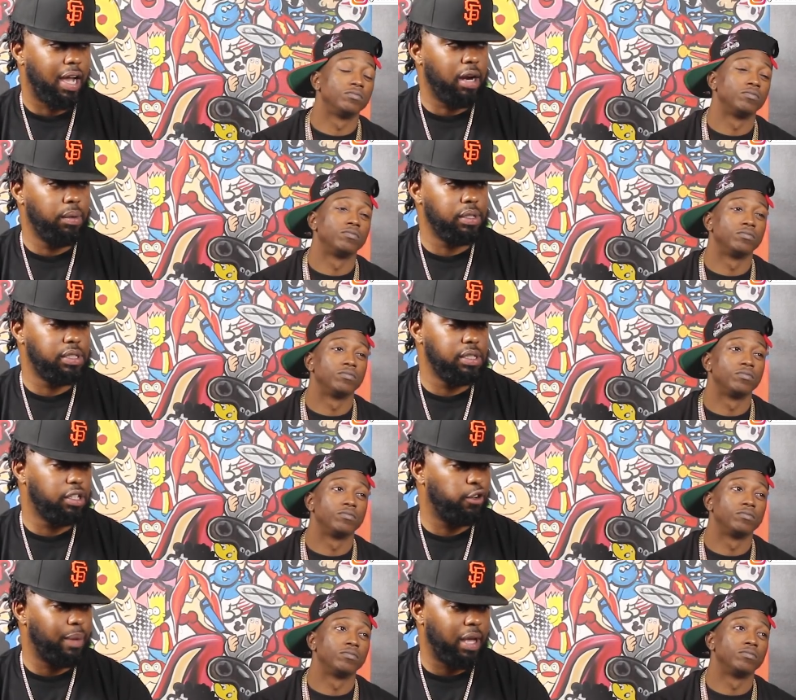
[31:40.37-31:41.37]
Speaker 1: I don't want to see
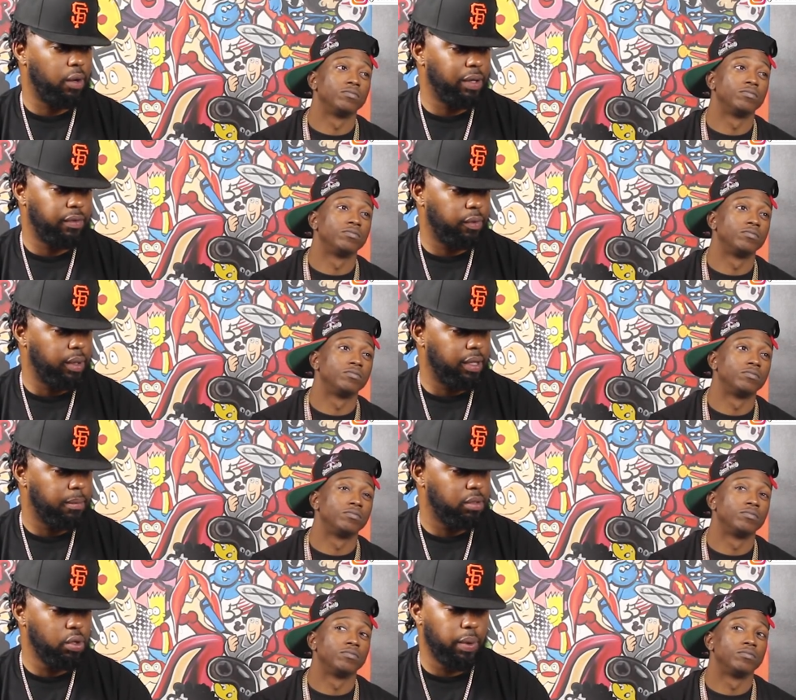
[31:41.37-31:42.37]
Surf battle week for week
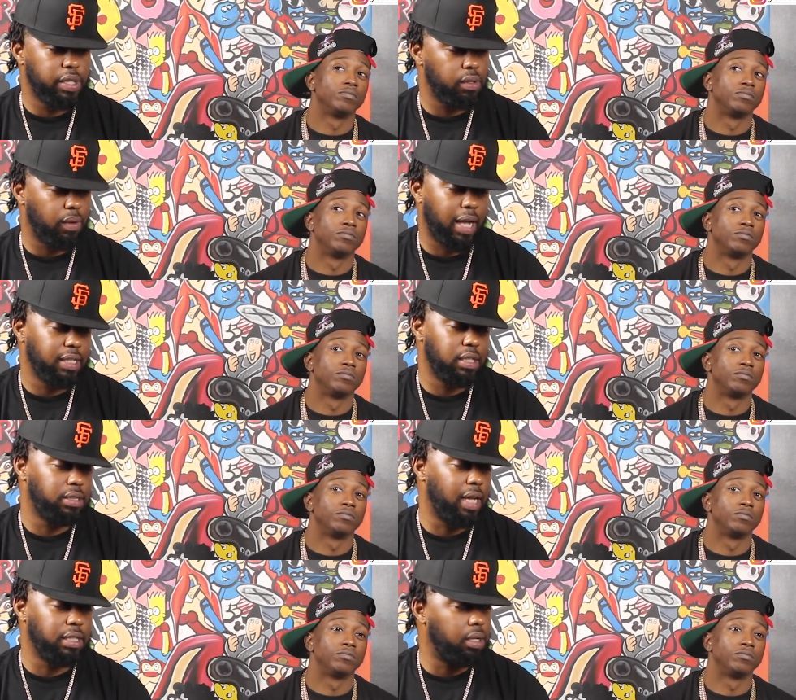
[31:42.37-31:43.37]
two weeks in a row. I
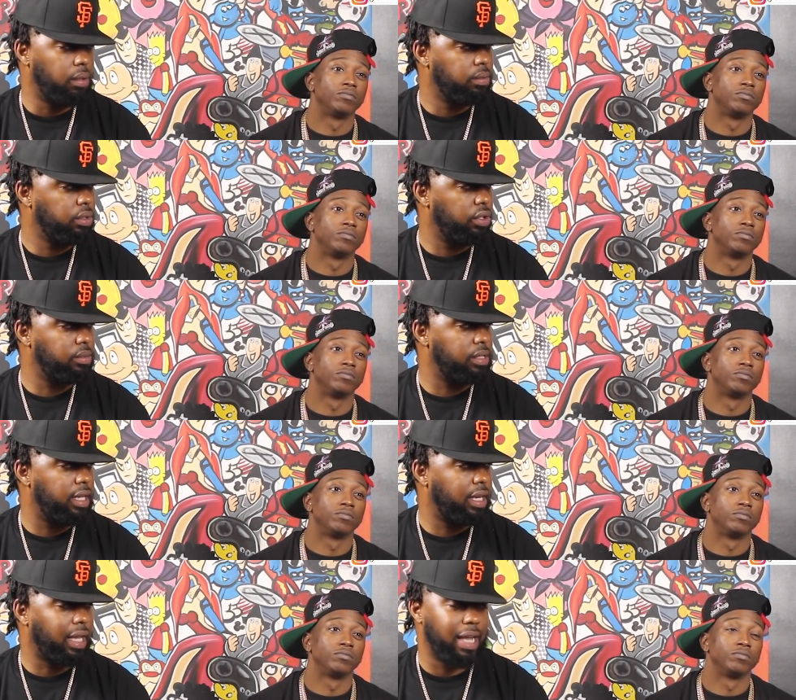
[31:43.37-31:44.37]
just I don't. You know what I'm
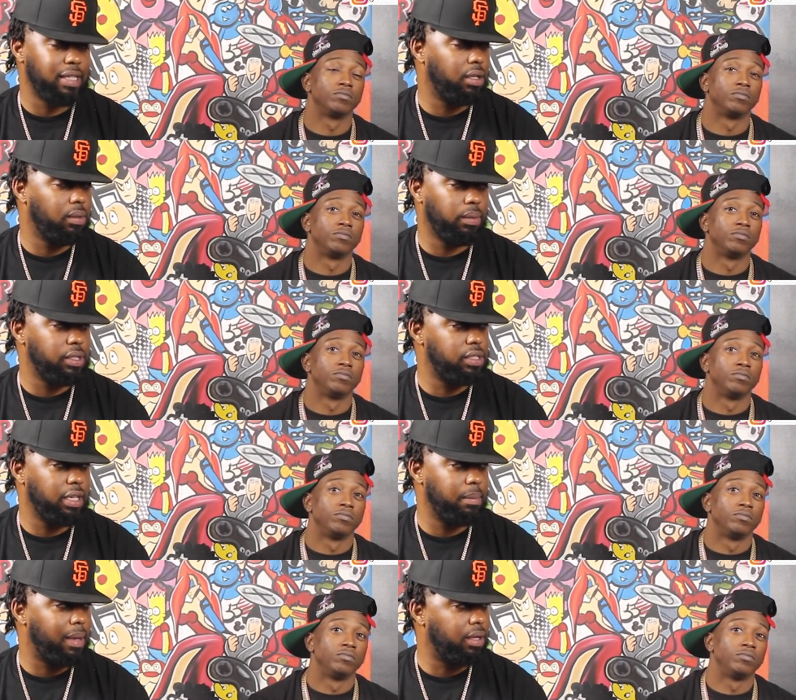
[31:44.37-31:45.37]
saying? Like I don't want to
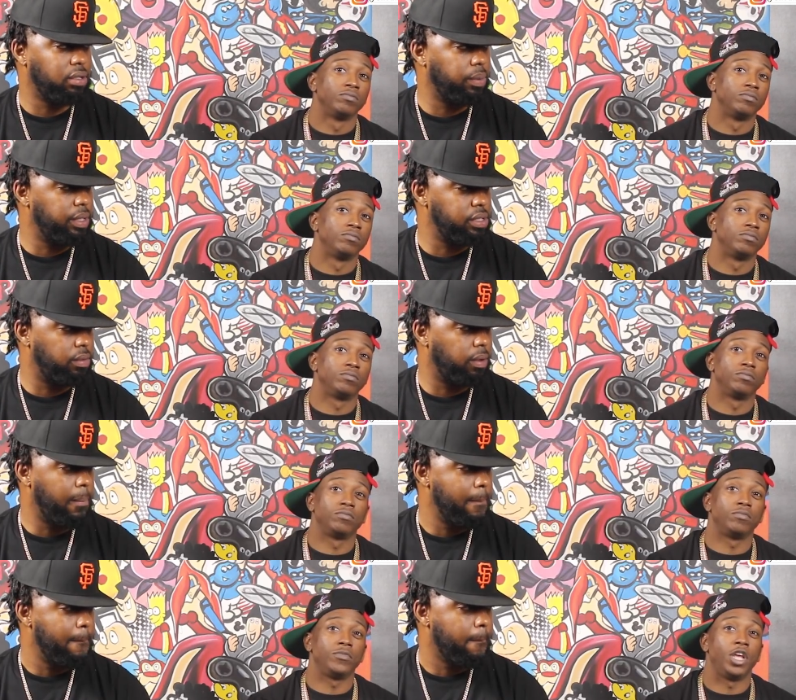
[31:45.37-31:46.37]
see him battle two weeks in a row.
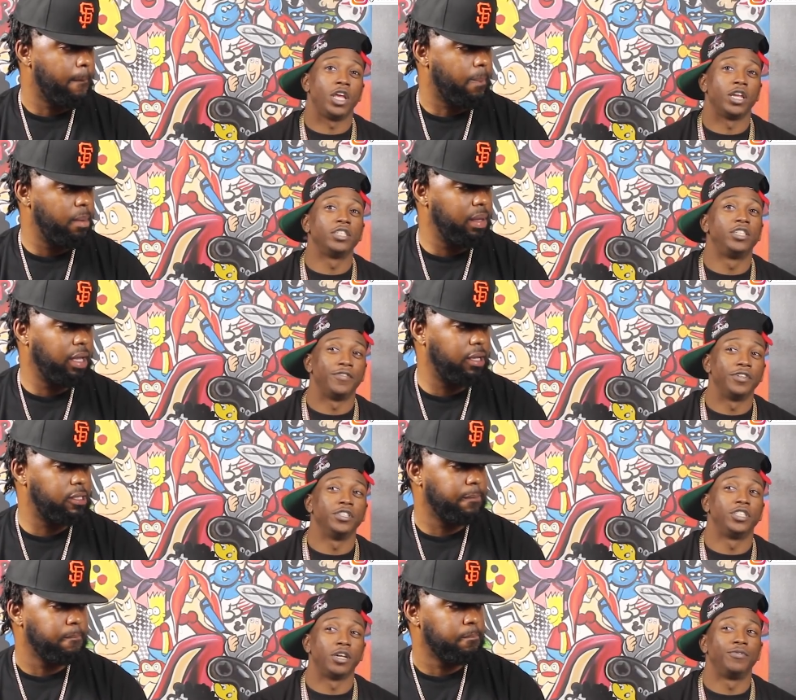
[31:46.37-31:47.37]
Speaker 2: Yeah, that's
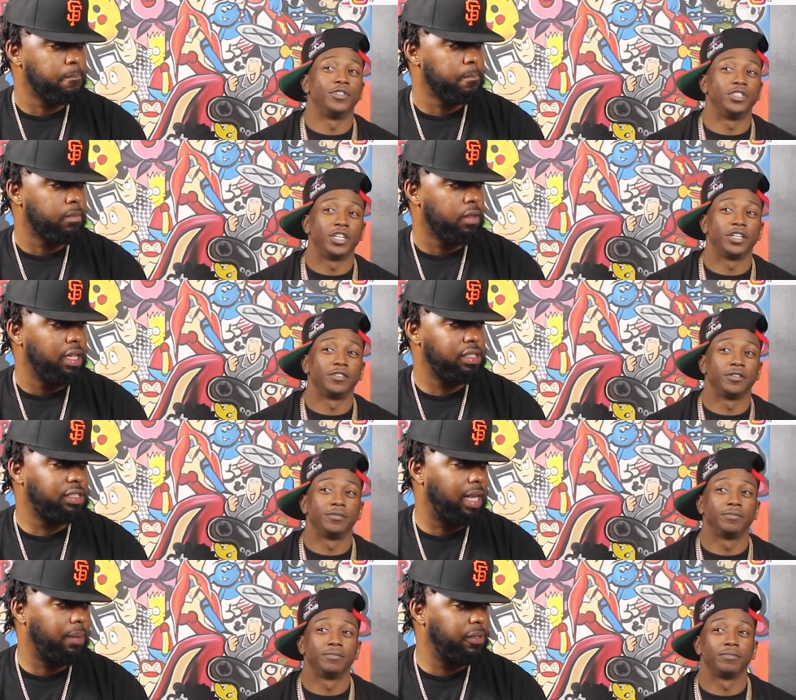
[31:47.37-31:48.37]
definitely set up for disaster.
Speaker 1: It's
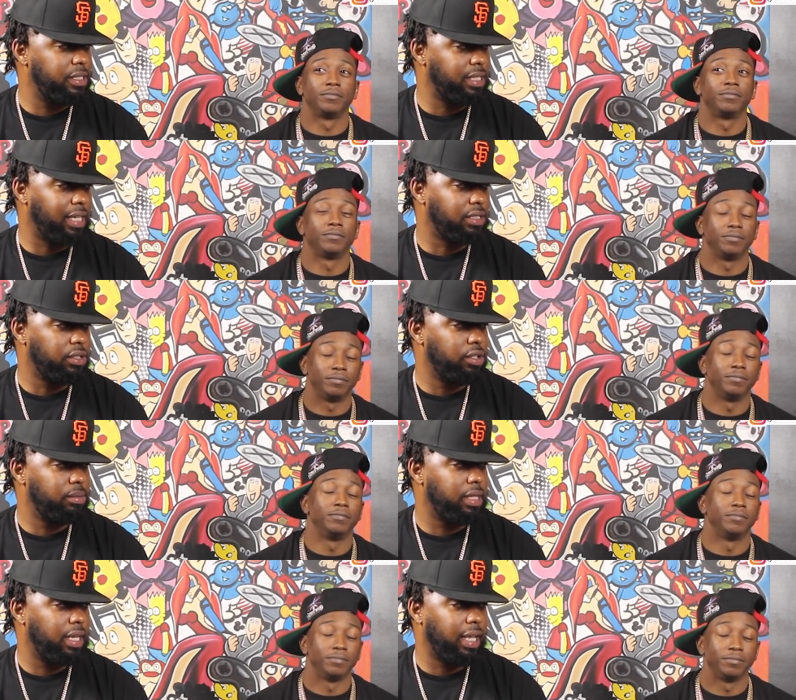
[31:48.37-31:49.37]
set up for disaster. Mm-hmm. You know
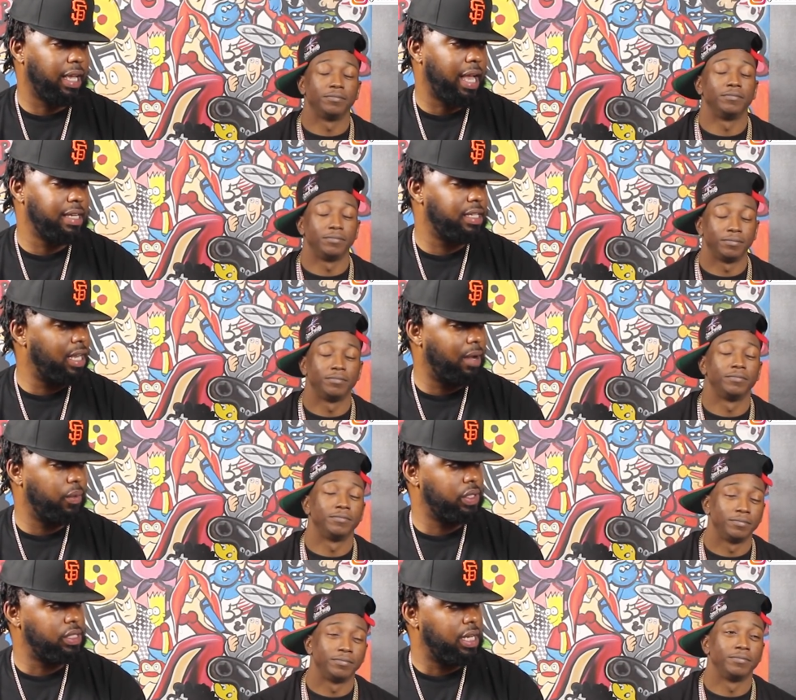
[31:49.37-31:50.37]
what I'm saying? Like I did not
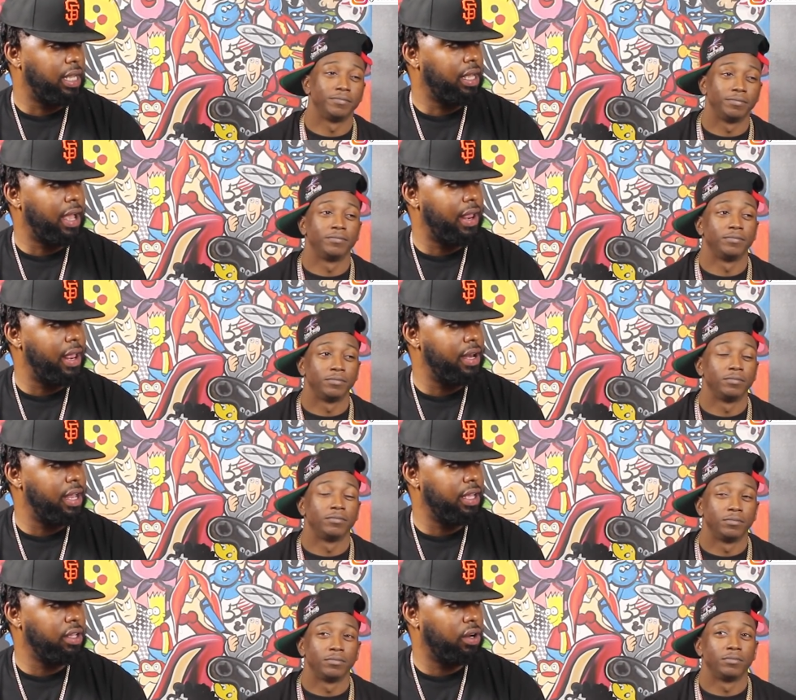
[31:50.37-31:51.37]
want to see that.
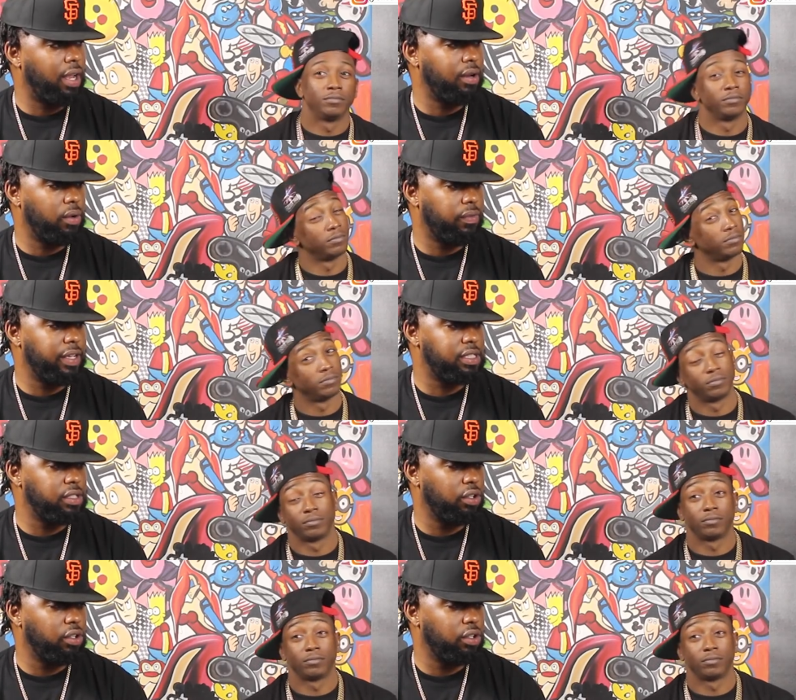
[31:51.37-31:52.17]
And, and you know I know Vixen.